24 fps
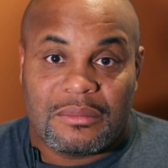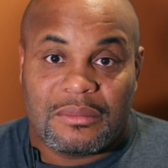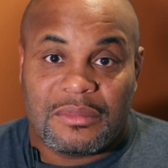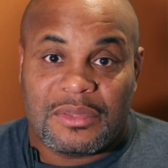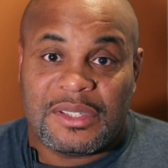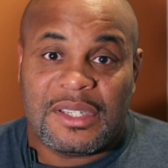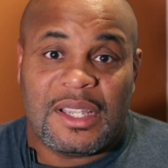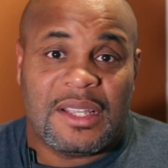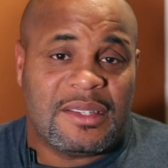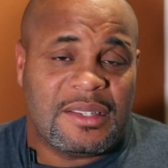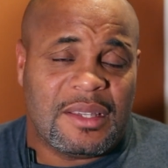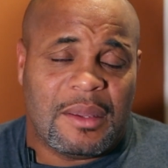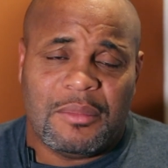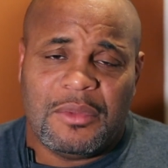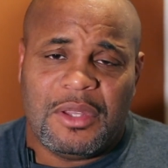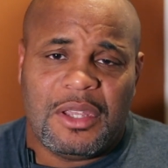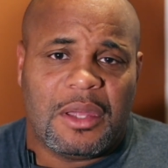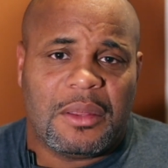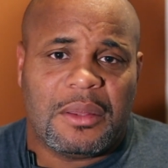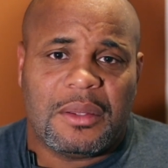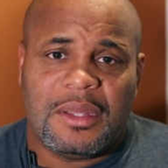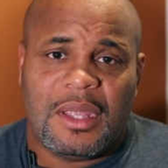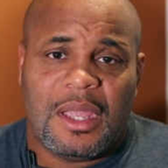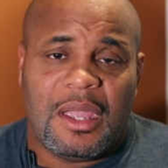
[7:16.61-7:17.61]
Said something the
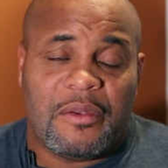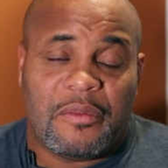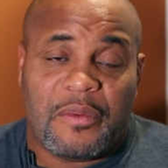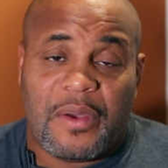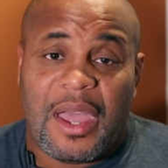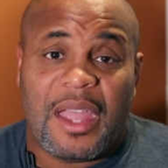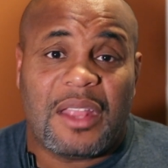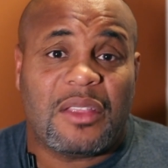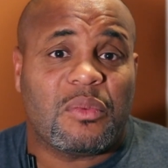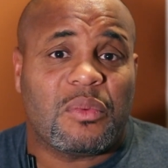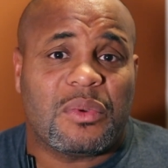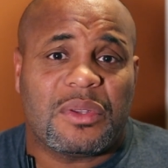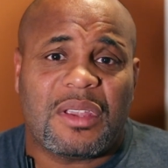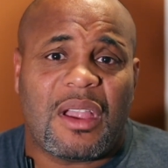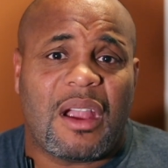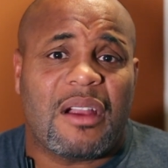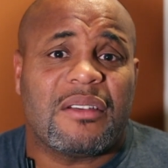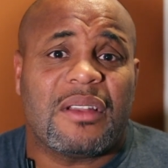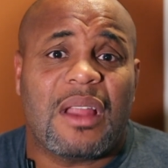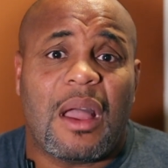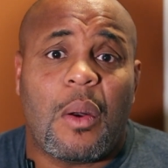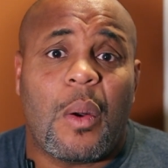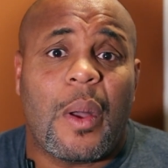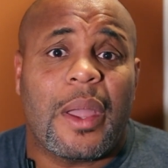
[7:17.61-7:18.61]
other day, if I had to
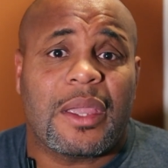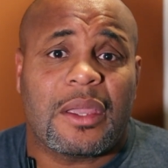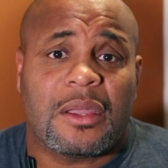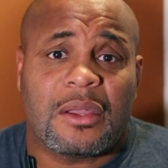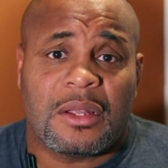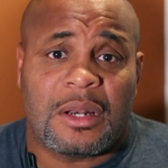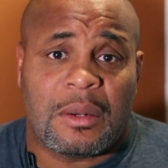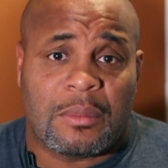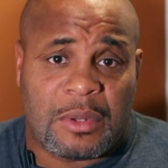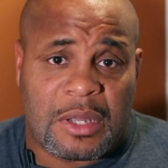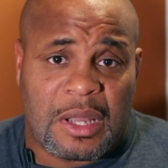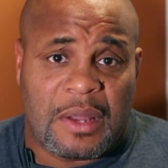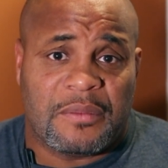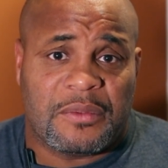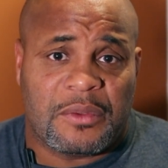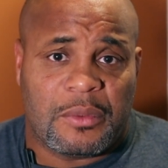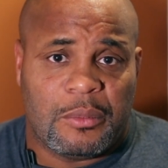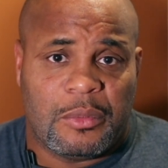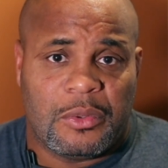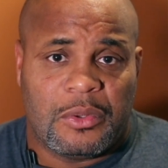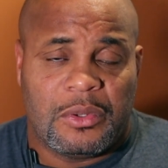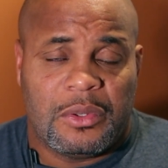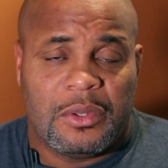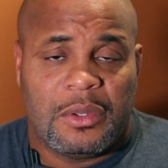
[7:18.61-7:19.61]
retire now, I could. I'm
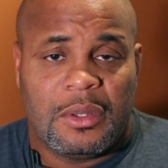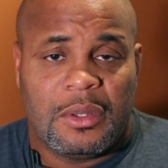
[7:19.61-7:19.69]
comfortable.